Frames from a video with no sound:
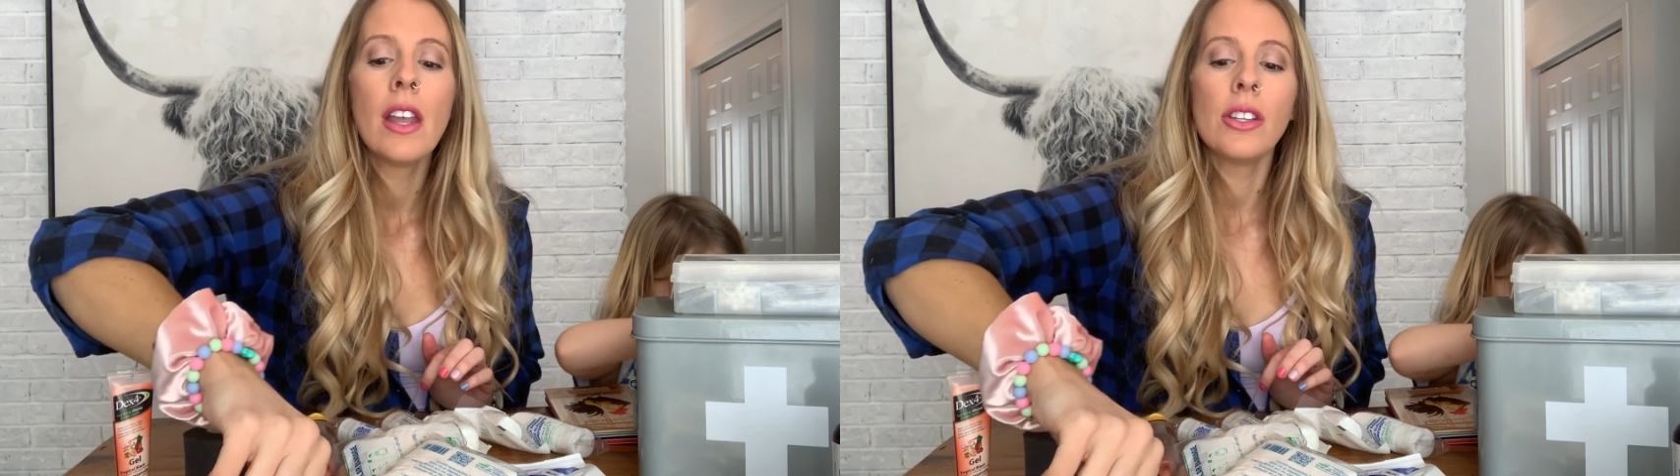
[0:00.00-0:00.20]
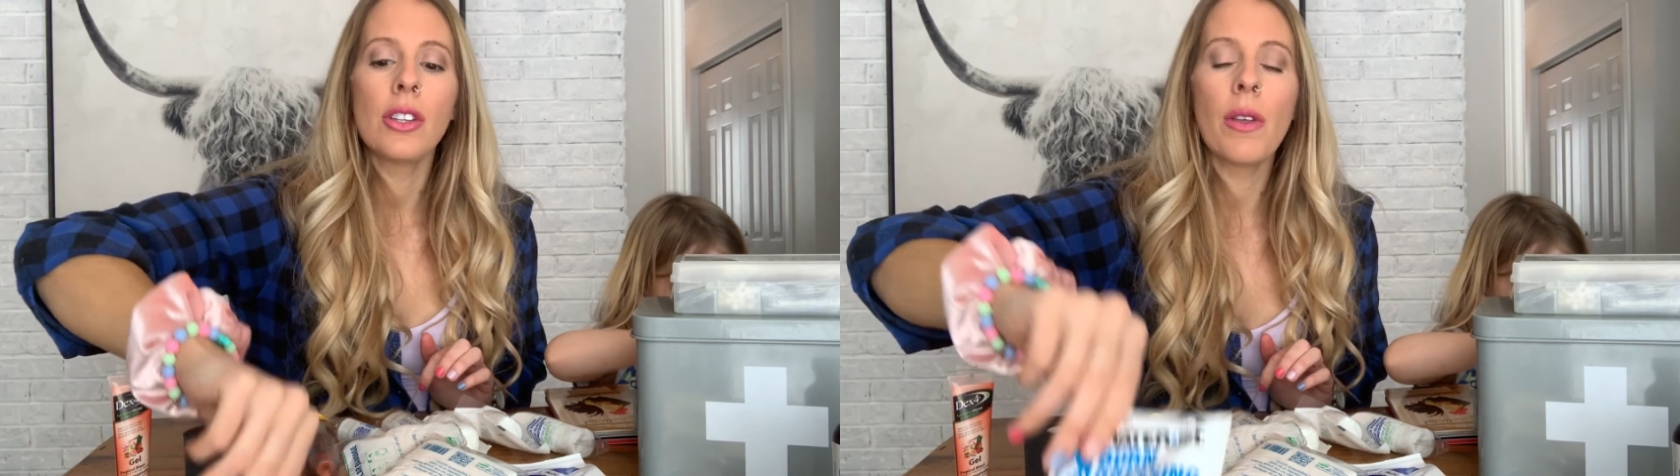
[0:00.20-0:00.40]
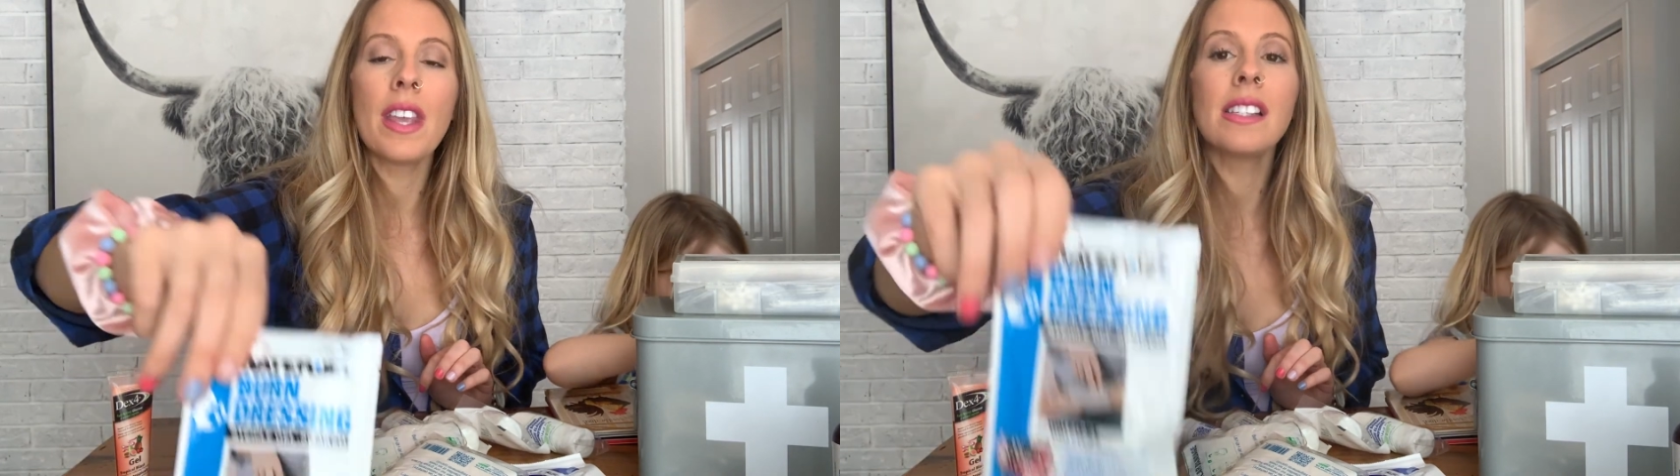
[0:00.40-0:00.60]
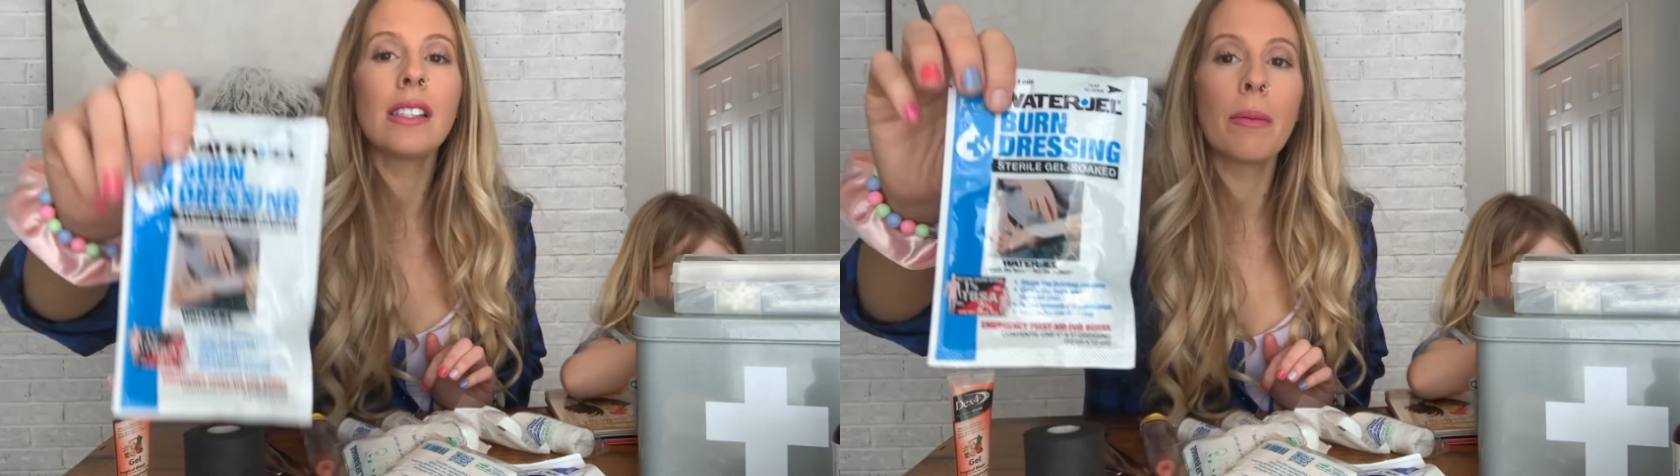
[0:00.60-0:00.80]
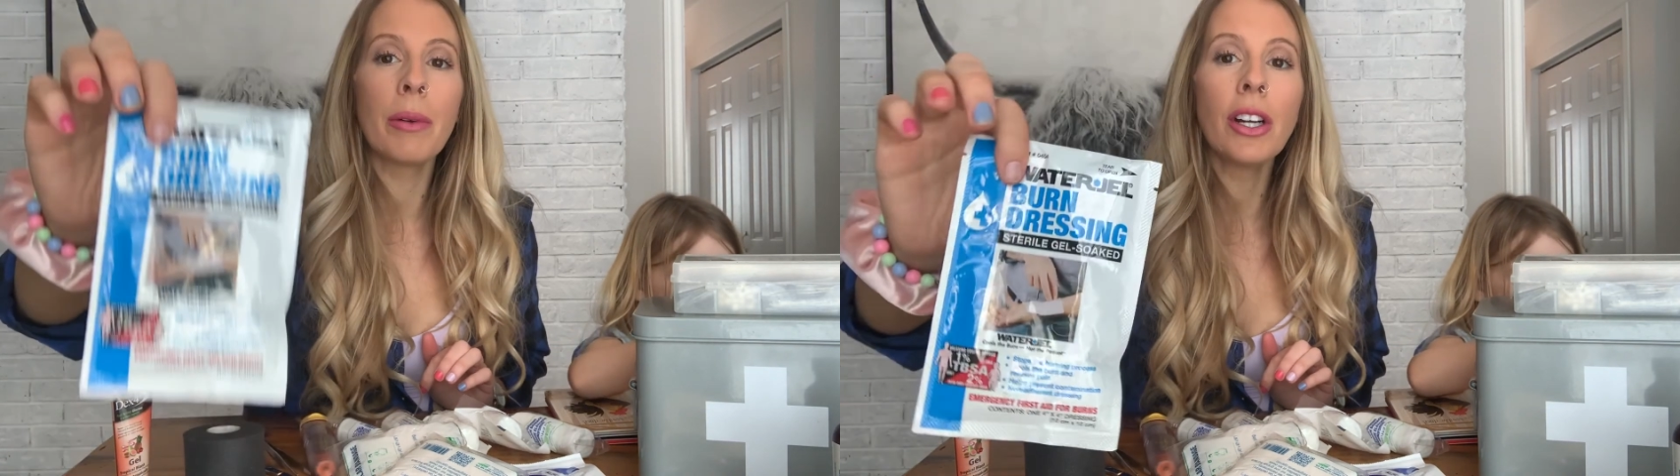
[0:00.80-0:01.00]
So this
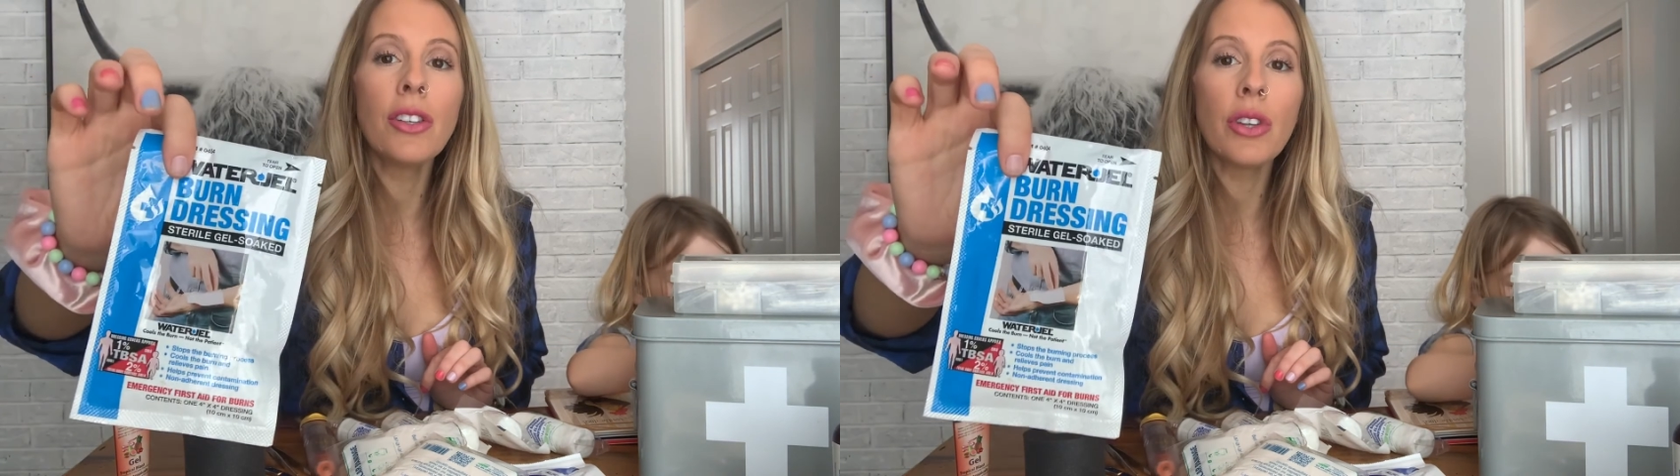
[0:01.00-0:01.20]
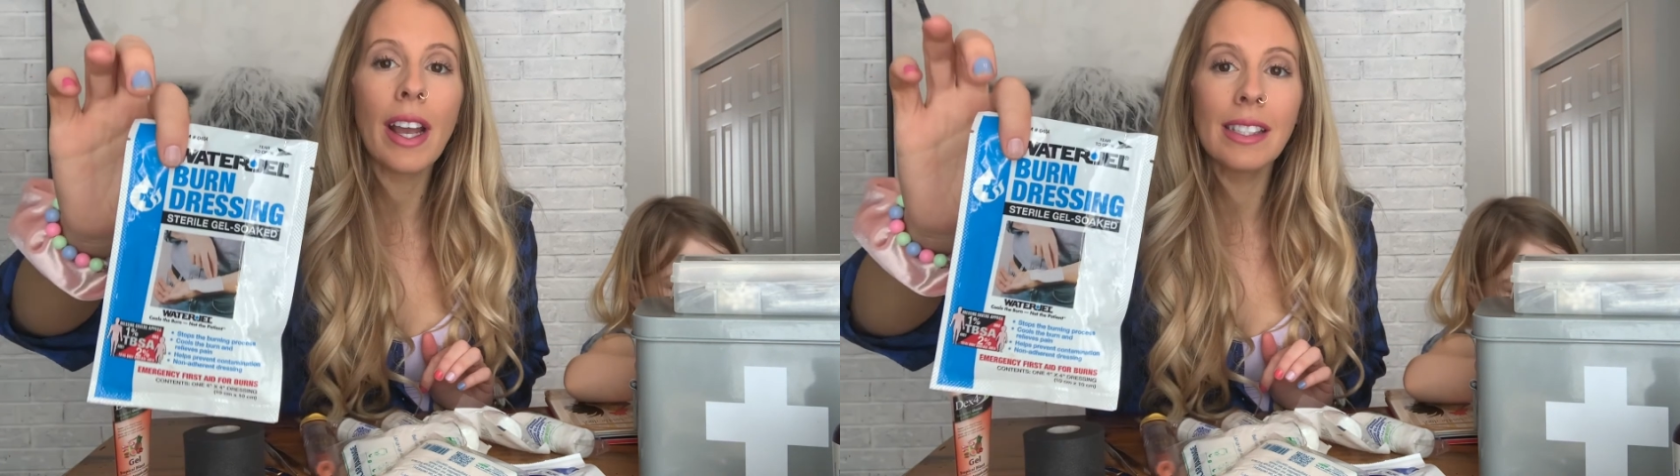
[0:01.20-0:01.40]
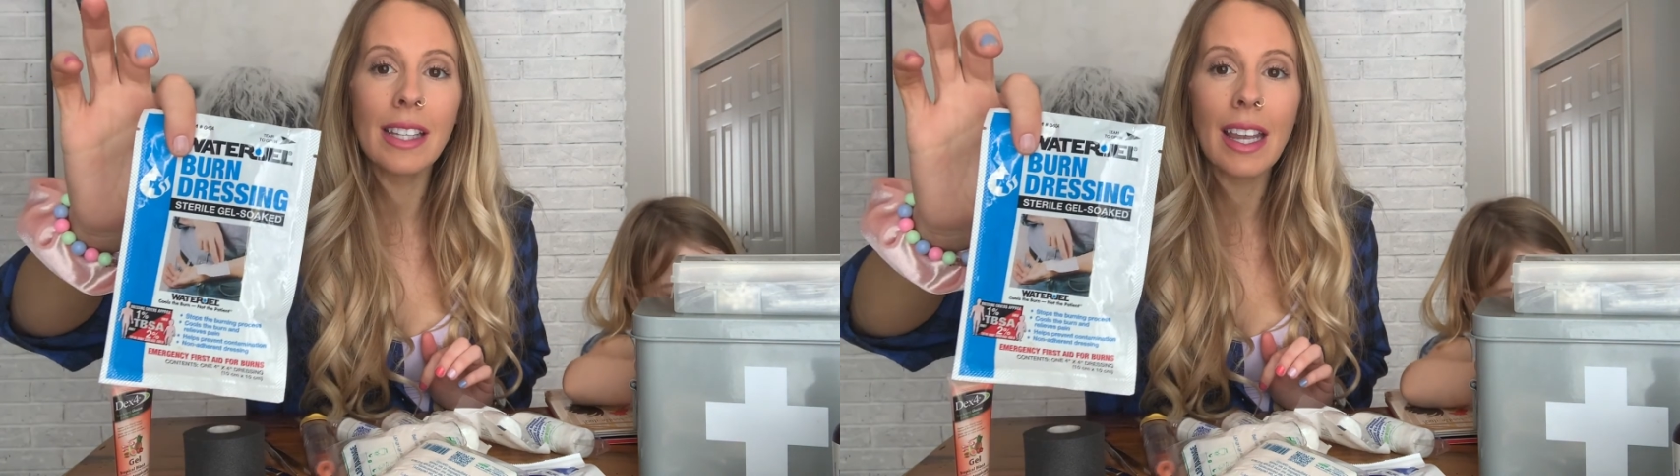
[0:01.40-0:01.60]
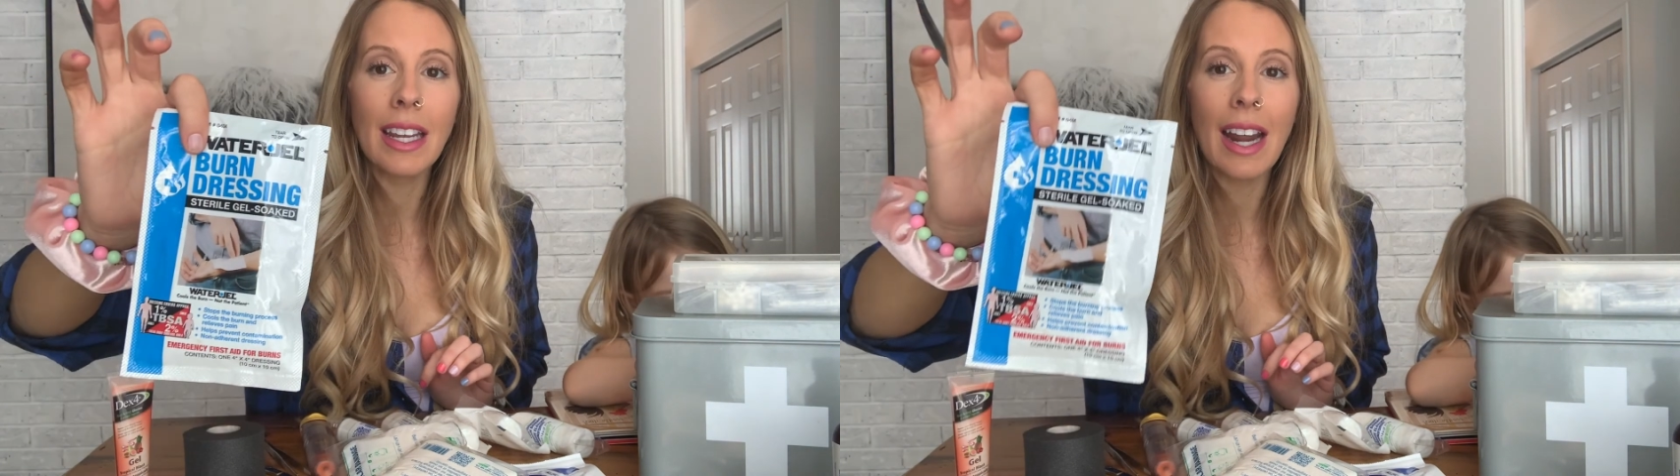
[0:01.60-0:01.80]
is a burn dressing,